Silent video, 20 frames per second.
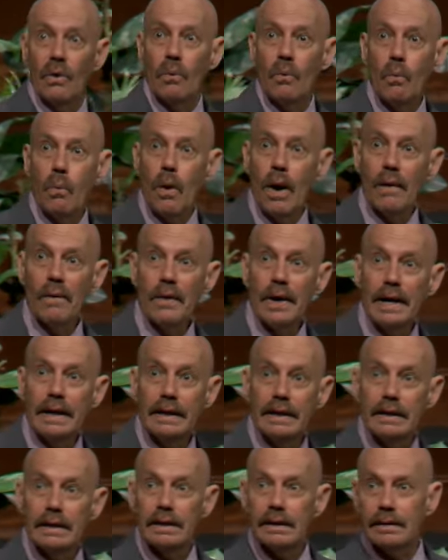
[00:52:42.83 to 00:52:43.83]
weren't
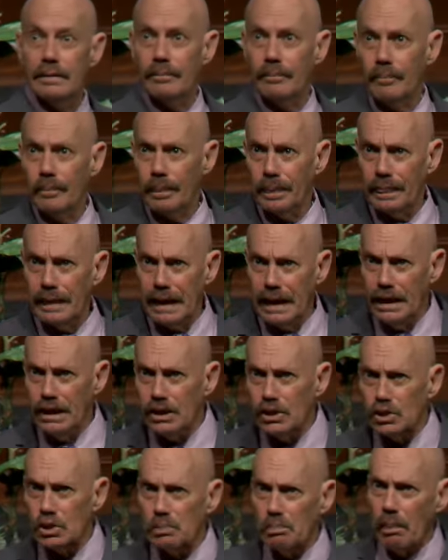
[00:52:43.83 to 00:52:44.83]

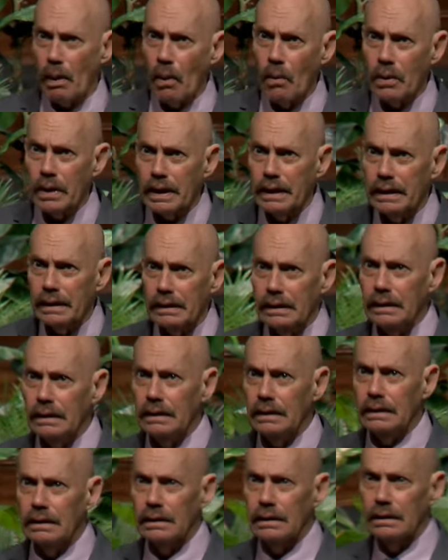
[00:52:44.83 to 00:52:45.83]
these spoken
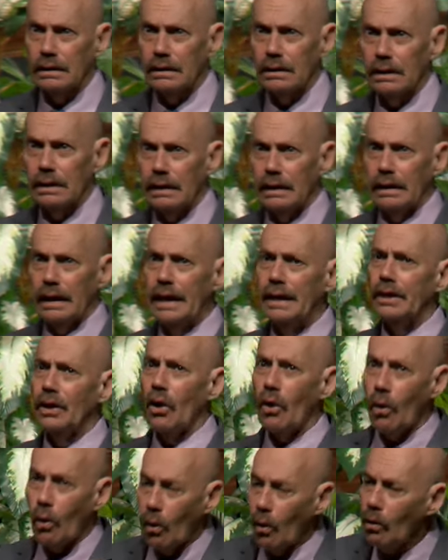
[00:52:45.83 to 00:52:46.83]
in
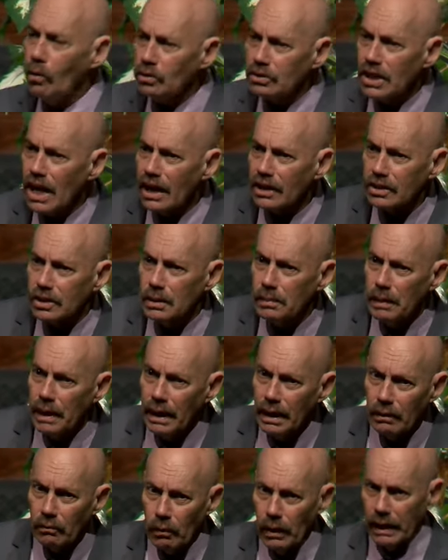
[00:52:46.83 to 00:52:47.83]
the Old
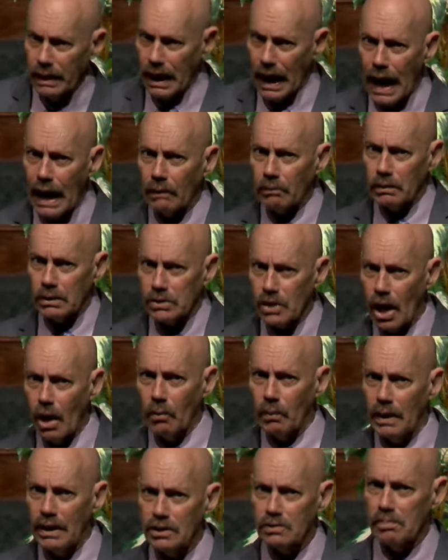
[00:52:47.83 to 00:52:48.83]
Testament where God was
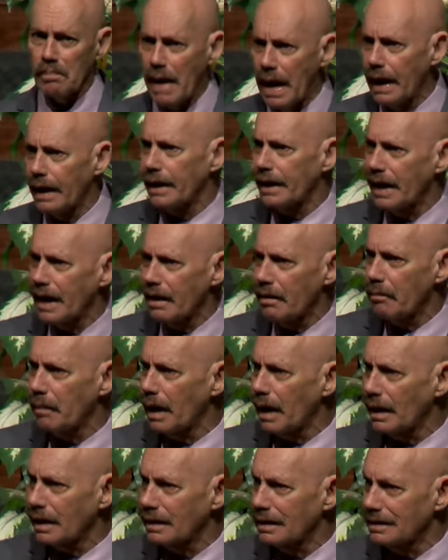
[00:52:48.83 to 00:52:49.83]
always mad at
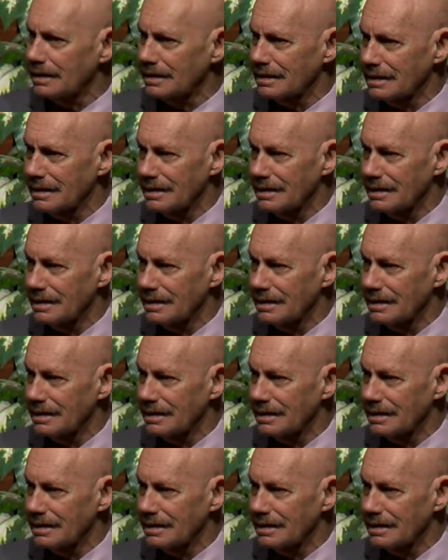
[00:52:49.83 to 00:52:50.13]
everybody?